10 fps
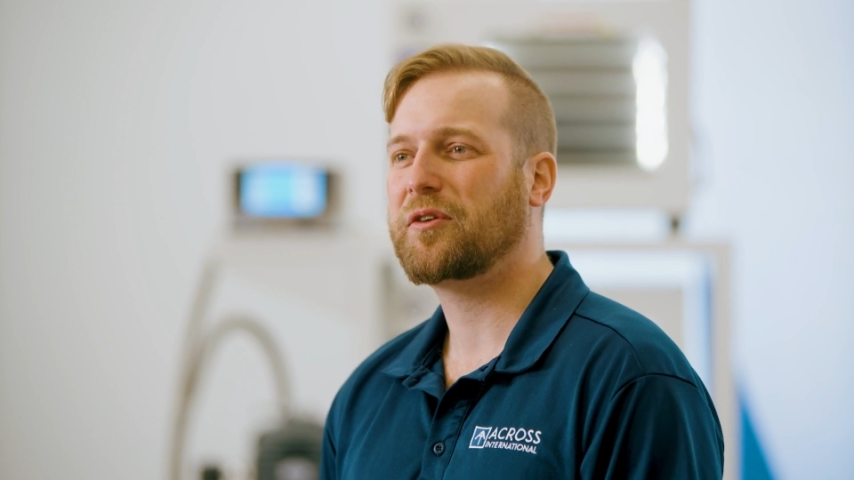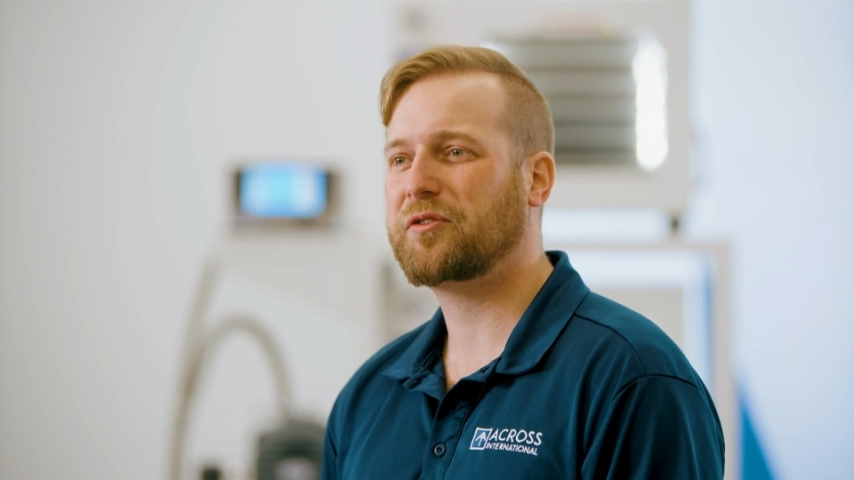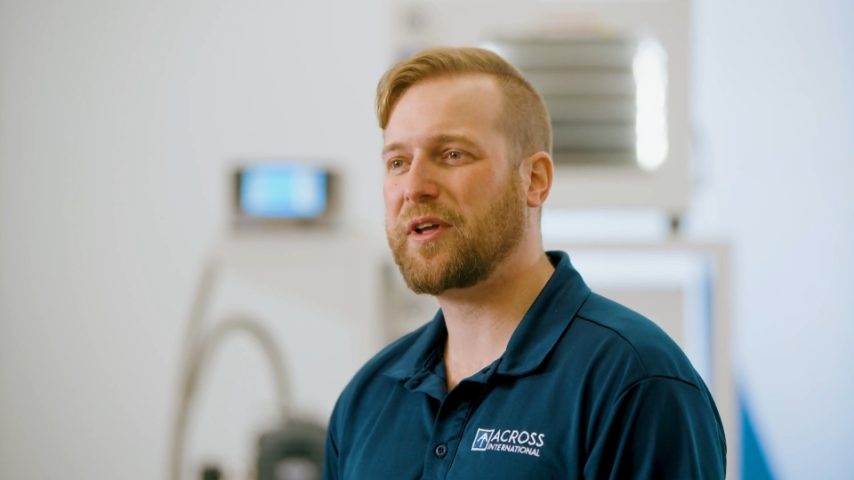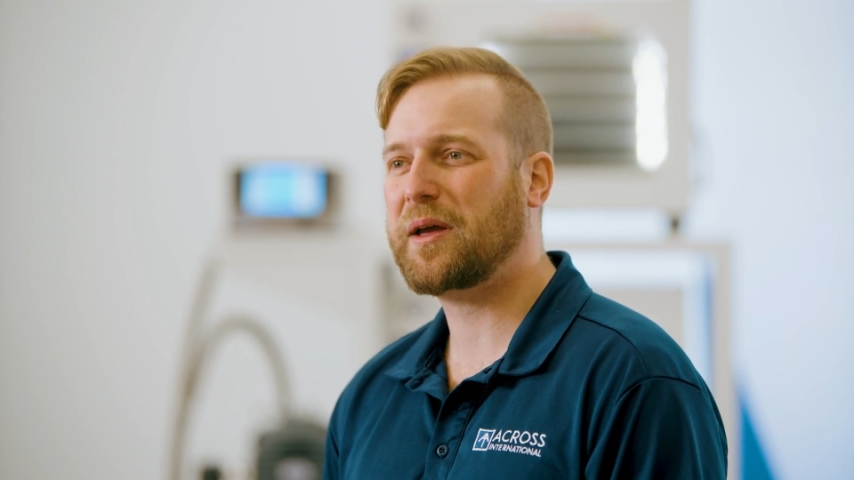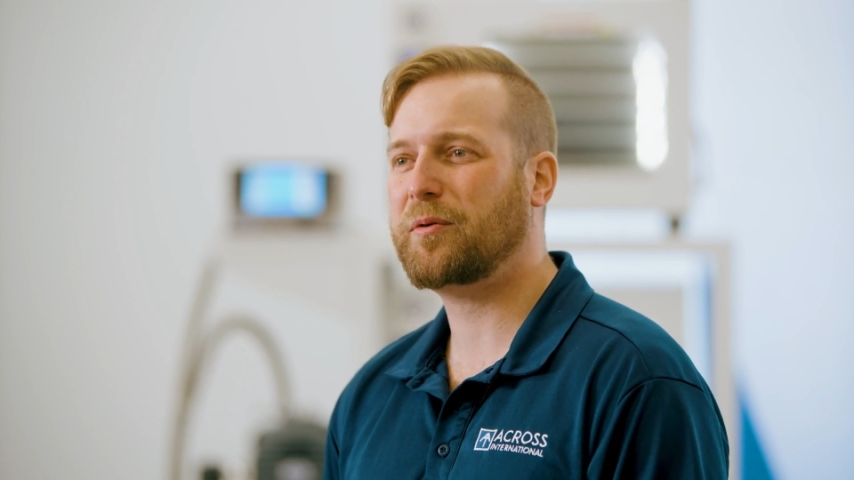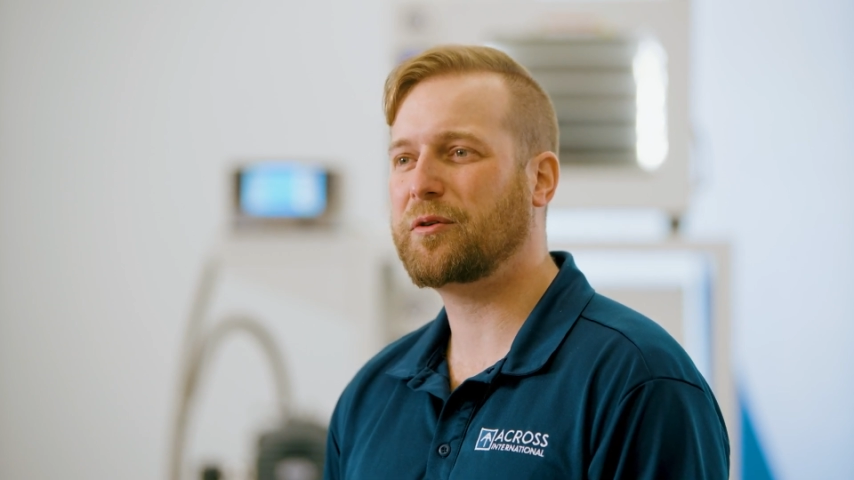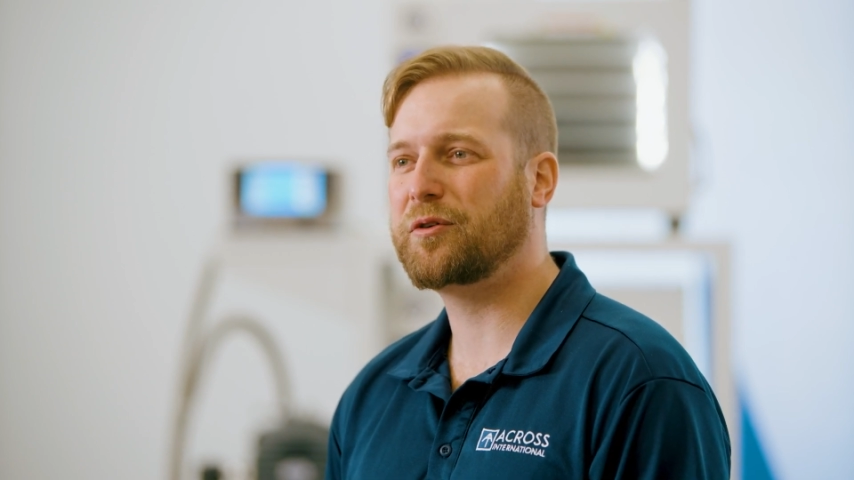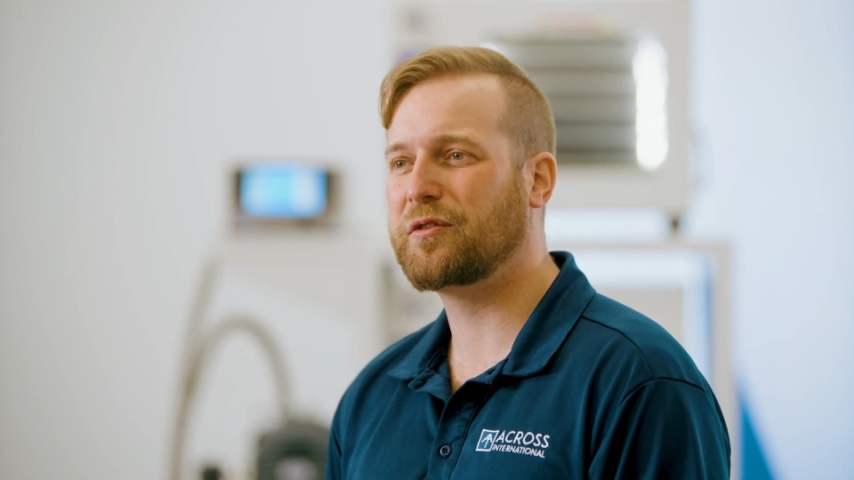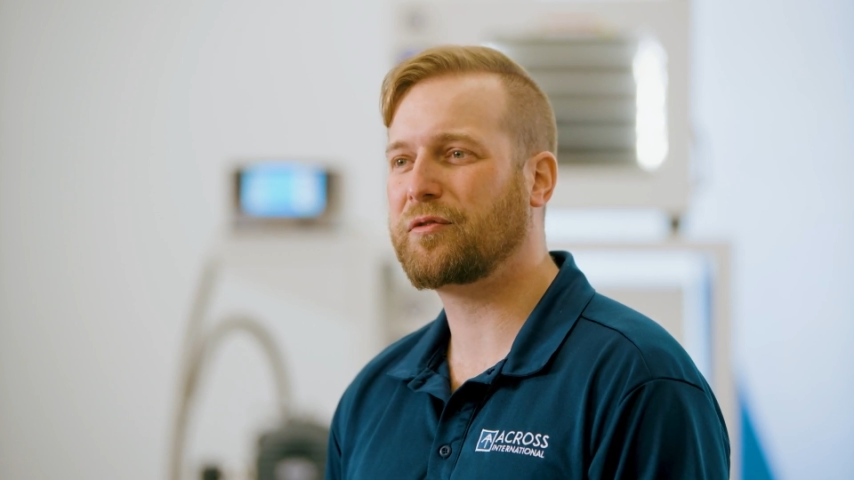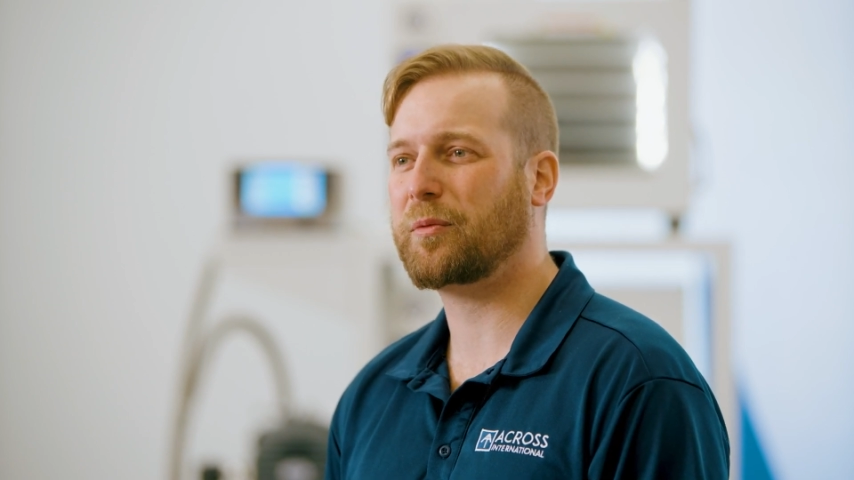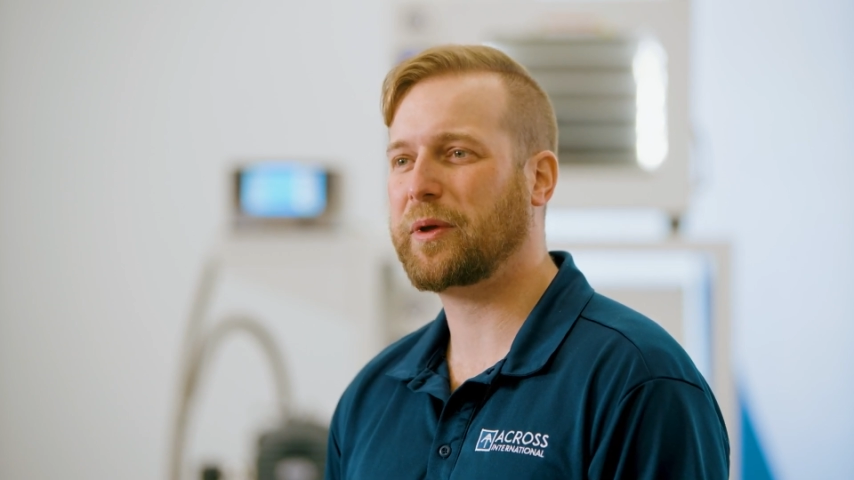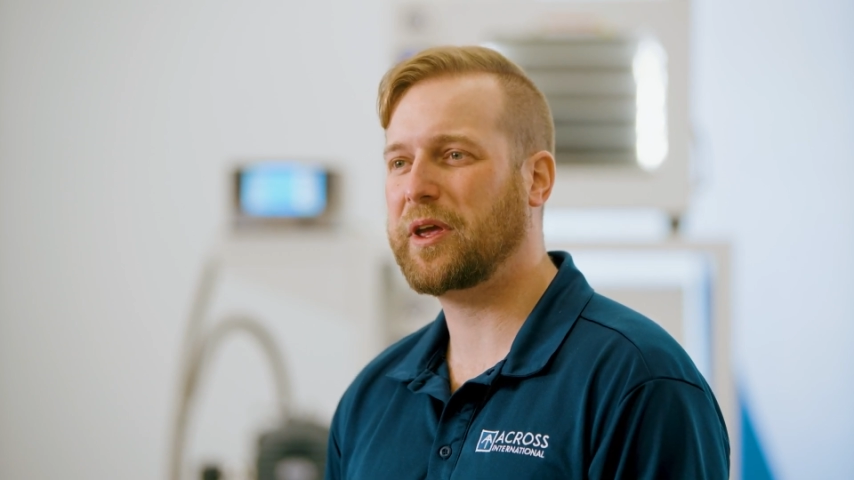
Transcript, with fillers: stable and uniform